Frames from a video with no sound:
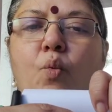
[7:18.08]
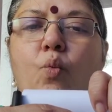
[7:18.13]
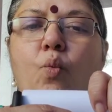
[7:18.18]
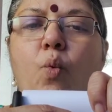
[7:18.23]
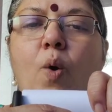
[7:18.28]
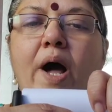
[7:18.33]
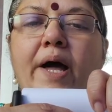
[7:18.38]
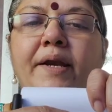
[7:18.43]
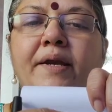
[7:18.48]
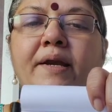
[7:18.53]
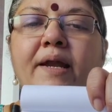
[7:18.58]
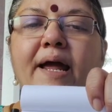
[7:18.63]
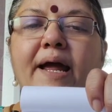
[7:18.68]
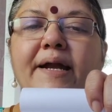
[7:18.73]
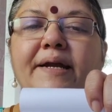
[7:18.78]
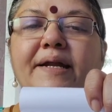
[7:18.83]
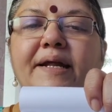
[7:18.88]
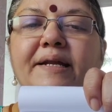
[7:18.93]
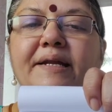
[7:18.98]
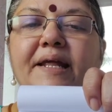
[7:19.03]
1
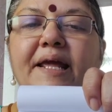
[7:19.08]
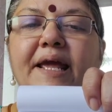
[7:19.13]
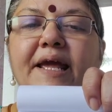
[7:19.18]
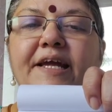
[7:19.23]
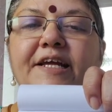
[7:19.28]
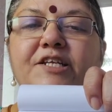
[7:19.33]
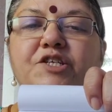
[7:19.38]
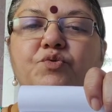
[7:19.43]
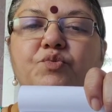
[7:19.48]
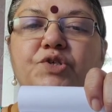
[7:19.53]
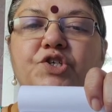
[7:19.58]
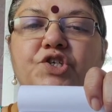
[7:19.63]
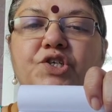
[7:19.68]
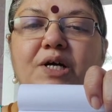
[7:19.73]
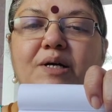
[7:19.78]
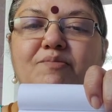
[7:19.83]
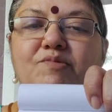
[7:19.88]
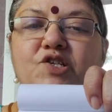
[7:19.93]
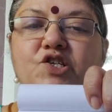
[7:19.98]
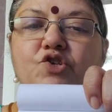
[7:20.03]
and an 8 which
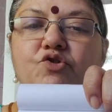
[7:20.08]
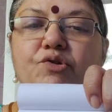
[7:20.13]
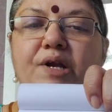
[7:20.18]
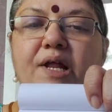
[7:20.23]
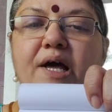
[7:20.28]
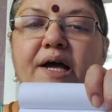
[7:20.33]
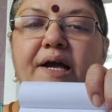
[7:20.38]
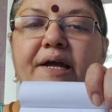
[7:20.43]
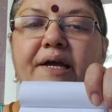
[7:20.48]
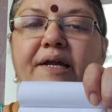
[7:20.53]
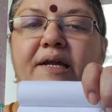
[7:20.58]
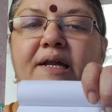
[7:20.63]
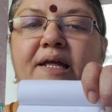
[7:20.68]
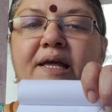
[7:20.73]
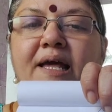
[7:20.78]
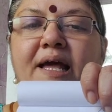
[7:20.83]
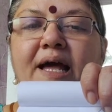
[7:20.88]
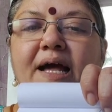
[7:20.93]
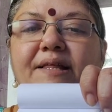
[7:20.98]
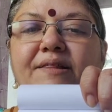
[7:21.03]
comes to 9
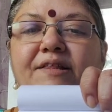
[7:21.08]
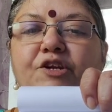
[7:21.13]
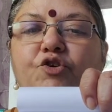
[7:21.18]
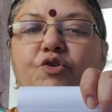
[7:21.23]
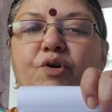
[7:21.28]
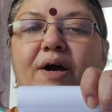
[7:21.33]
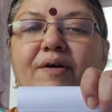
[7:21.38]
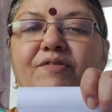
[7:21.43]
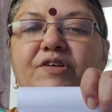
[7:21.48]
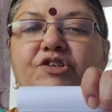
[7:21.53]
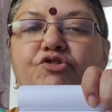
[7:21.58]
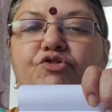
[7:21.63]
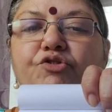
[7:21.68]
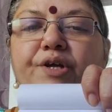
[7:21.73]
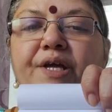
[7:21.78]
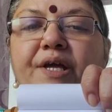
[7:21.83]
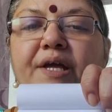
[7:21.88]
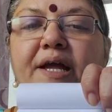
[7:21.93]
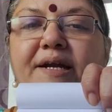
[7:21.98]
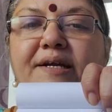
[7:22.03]
and then you have a
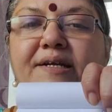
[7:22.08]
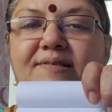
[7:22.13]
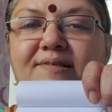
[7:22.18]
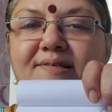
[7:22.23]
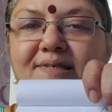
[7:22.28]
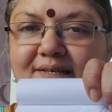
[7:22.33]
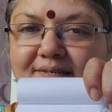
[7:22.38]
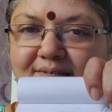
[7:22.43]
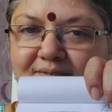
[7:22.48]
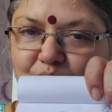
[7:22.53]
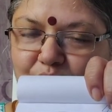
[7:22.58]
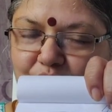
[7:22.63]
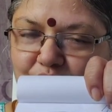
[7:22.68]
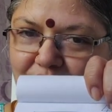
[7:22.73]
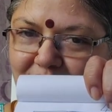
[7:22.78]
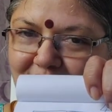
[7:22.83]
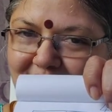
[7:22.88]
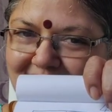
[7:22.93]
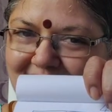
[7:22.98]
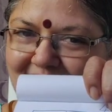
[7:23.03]
3 and a 6 which
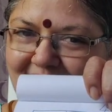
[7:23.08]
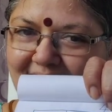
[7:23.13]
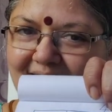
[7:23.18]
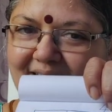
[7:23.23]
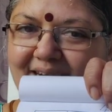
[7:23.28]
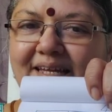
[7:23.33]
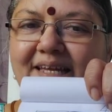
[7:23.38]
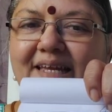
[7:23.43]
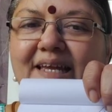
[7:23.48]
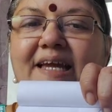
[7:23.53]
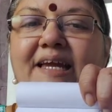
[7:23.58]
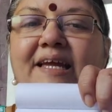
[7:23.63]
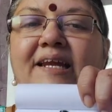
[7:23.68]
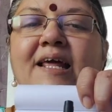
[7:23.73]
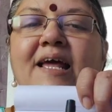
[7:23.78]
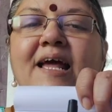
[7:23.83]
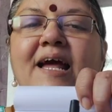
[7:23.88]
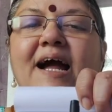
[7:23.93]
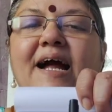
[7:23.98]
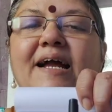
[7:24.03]
is 9
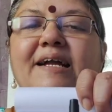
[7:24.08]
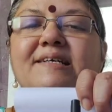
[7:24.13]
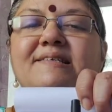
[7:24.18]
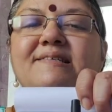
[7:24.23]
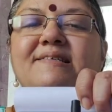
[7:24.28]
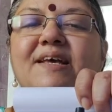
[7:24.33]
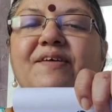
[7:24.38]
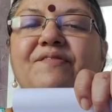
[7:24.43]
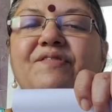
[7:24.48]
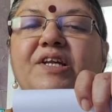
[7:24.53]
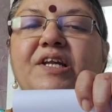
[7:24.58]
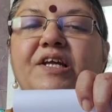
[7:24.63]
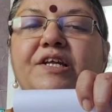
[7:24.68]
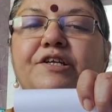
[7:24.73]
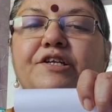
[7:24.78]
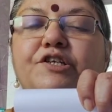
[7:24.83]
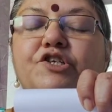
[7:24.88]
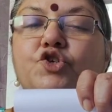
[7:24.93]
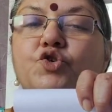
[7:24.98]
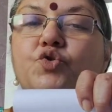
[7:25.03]
again and a 7
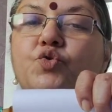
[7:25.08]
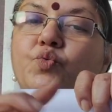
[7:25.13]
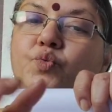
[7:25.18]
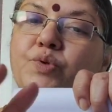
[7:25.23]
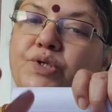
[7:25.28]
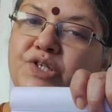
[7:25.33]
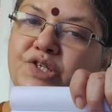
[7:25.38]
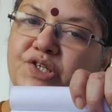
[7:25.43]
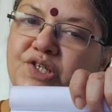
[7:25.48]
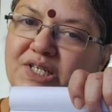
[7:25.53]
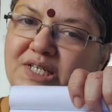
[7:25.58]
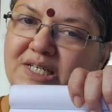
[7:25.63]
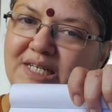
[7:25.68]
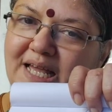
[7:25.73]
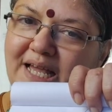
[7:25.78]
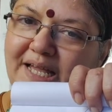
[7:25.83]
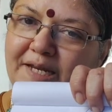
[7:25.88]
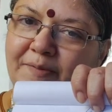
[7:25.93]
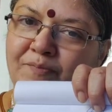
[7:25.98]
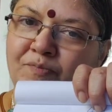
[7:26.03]
and a 2 which is
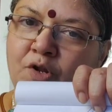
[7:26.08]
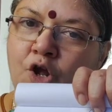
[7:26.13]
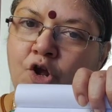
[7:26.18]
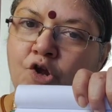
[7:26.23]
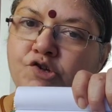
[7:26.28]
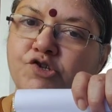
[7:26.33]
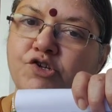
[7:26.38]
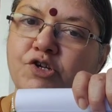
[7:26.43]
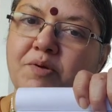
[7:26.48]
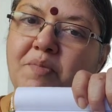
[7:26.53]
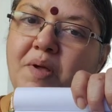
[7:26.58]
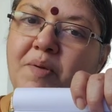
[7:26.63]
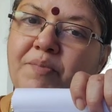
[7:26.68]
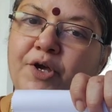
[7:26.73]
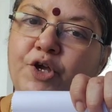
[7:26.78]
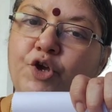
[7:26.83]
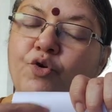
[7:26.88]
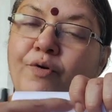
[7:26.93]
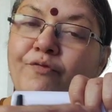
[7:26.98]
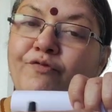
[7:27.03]
9. So
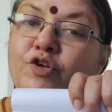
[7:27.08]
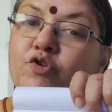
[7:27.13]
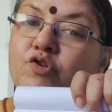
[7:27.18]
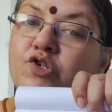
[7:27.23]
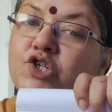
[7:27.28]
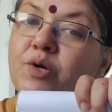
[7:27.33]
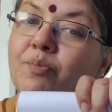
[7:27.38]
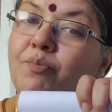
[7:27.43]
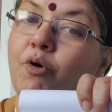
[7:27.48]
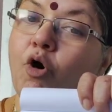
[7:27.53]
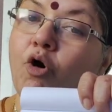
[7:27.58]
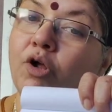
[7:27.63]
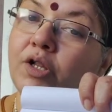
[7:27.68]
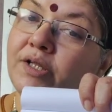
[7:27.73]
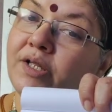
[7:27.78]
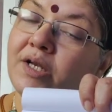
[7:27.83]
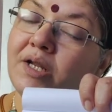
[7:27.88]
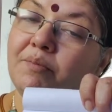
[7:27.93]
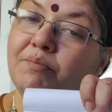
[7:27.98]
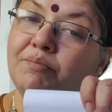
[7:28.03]
remember you have used up
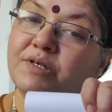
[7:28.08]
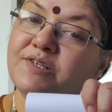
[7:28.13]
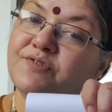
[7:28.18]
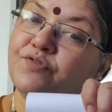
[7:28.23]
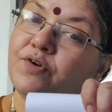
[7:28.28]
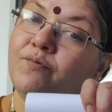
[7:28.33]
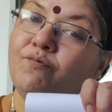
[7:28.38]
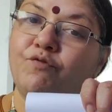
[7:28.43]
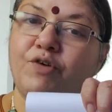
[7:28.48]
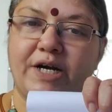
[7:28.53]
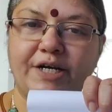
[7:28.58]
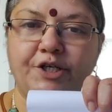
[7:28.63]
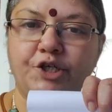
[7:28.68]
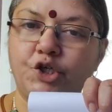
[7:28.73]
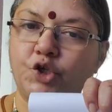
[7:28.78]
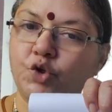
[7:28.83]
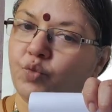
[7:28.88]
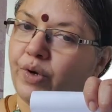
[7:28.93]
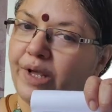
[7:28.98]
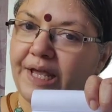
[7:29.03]
all the numbers from
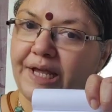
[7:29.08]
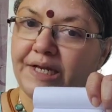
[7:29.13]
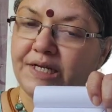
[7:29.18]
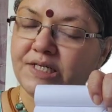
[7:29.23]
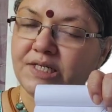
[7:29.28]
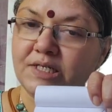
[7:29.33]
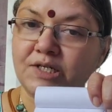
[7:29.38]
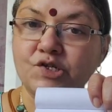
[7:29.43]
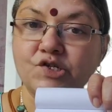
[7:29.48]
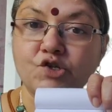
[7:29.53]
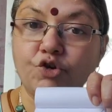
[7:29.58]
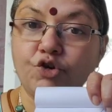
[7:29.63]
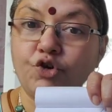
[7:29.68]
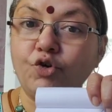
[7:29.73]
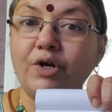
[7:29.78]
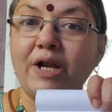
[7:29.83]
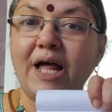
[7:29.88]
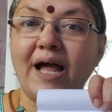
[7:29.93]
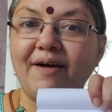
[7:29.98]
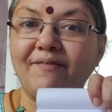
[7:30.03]
1 to 8. So
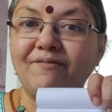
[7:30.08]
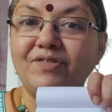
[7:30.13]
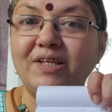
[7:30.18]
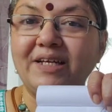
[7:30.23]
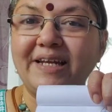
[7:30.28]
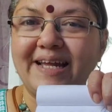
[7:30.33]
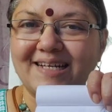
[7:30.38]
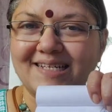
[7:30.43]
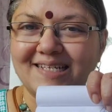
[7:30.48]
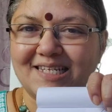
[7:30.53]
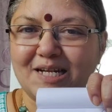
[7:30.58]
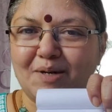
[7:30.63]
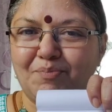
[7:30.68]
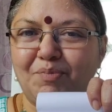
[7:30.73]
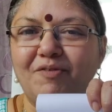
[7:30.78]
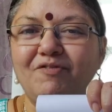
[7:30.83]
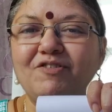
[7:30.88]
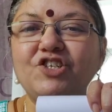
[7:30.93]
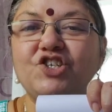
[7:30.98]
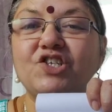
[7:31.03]
you will have the next
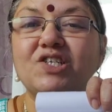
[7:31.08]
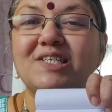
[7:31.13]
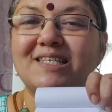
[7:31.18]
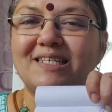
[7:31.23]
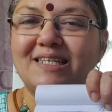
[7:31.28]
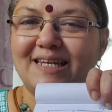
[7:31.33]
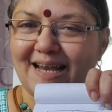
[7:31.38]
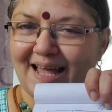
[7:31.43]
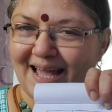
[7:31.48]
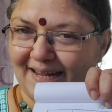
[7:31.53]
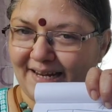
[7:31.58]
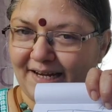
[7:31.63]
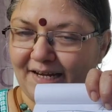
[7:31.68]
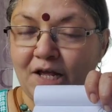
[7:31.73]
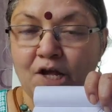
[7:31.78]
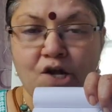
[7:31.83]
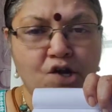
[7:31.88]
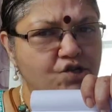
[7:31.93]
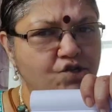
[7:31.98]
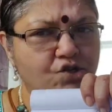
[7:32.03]
number which is 9.
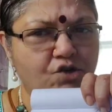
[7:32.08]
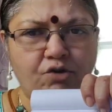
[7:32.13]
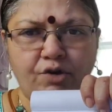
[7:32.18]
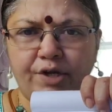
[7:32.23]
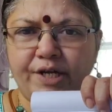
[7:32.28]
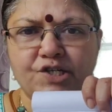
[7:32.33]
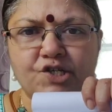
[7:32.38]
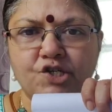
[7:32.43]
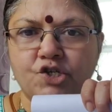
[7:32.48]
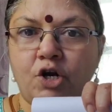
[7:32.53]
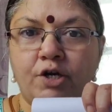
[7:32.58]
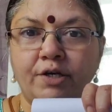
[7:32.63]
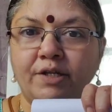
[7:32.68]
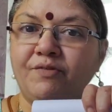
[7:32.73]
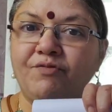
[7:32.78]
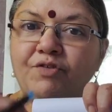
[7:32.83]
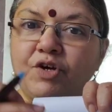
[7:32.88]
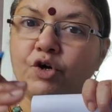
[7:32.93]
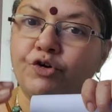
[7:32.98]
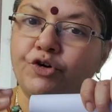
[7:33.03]
So it's not
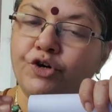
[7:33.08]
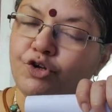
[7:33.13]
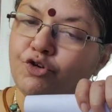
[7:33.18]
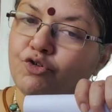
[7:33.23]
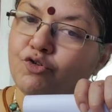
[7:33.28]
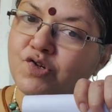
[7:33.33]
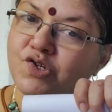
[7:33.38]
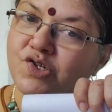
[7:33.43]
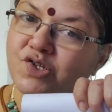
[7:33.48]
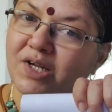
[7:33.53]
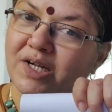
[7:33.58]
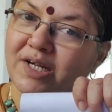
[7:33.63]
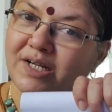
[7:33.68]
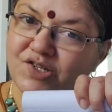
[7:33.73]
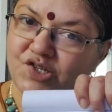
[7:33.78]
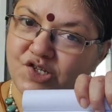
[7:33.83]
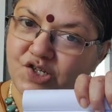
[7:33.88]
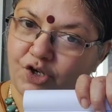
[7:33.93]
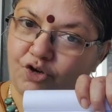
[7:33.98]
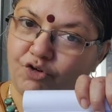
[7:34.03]
that we are going to use the
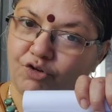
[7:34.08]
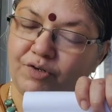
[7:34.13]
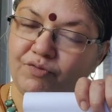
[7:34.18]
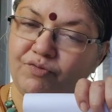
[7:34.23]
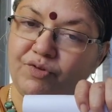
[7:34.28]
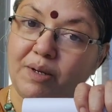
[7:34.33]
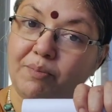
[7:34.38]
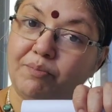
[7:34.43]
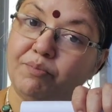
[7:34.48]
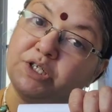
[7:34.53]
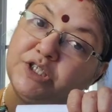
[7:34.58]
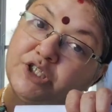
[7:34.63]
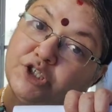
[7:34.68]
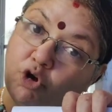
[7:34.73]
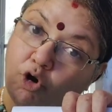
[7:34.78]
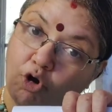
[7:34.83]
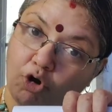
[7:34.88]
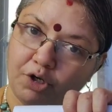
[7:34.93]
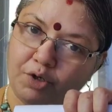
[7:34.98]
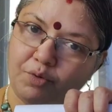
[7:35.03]
consecutive
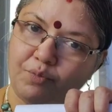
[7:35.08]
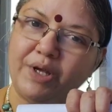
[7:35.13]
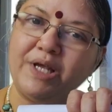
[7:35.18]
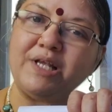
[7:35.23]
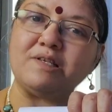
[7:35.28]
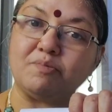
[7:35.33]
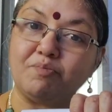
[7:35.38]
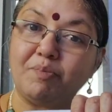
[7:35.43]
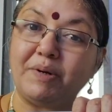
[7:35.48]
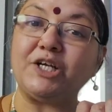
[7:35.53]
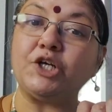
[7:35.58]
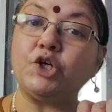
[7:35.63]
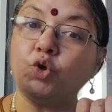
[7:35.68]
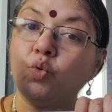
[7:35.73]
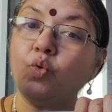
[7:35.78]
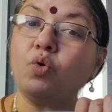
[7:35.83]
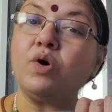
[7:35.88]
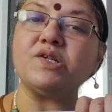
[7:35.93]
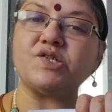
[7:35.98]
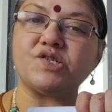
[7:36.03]
numbers always but
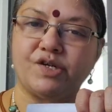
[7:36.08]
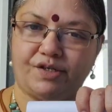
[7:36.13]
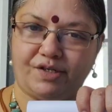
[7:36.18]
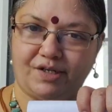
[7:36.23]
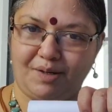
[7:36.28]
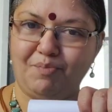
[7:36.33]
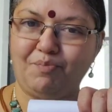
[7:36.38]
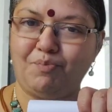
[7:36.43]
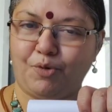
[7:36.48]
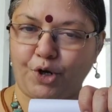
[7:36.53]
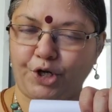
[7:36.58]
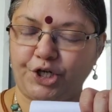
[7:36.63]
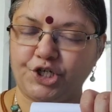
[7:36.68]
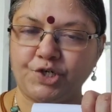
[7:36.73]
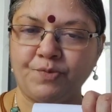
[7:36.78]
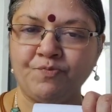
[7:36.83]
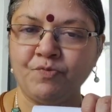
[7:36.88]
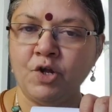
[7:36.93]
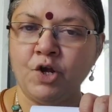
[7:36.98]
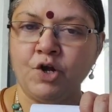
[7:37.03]
to a certain
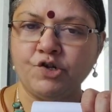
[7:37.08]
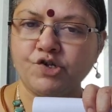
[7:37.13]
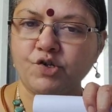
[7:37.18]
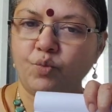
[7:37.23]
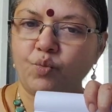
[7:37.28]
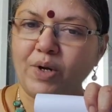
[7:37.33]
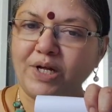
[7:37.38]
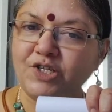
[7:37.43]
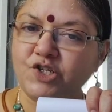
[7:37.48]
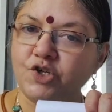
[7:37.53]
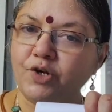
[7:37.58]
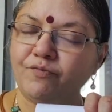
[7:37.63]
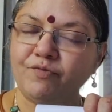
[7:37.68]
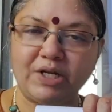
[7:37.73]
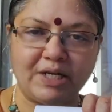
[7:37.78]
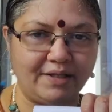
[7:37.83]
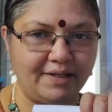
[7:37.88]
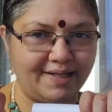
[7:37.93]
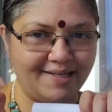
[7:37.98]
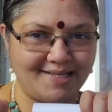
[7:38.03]
point. So once you have
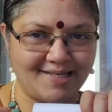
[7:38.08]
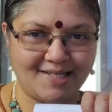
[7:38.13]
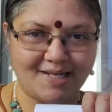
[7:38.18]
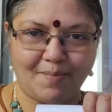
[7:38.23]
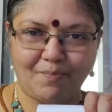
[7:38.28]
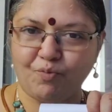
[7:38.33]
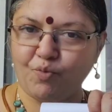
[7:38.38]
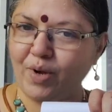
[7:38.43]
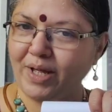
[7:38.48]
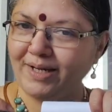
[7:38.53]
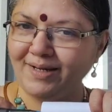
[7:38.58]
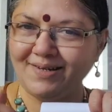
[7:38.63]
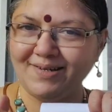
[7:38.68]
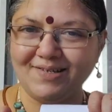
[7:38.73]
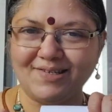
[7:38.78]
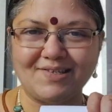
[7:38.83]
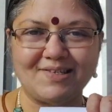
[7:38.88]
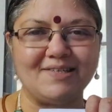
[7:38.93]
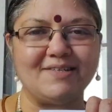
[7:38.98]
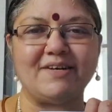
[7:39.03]
done that step 1
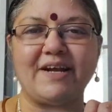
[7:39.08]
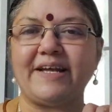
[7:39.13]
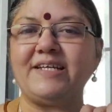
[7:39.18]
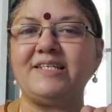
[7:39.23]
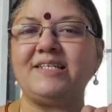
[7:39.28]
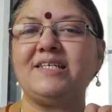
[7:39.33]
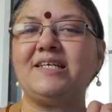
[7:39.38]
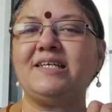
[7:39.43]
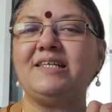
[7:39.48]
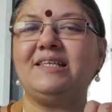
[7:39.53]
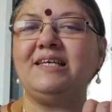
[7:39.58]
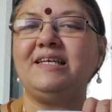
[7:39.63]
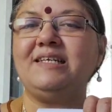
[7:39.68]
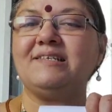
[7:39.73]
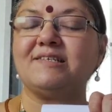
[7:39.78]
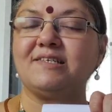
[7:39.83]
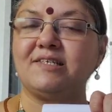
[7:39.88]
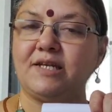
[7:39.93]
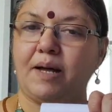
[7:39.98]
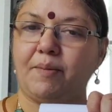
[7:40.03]
is writing
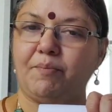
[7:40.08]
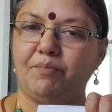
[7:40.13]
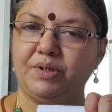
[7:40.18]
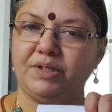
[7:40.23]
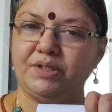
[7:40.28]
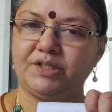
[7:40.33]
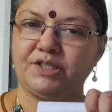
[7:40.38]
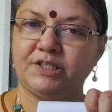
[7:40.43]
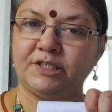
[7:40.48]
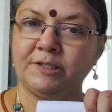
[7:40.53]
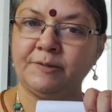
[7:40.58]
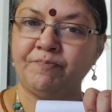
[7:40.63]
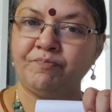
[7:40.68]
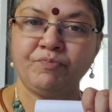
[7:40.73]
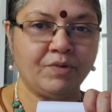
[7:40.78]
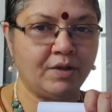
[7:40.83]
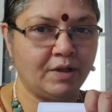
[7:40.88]
these numbers.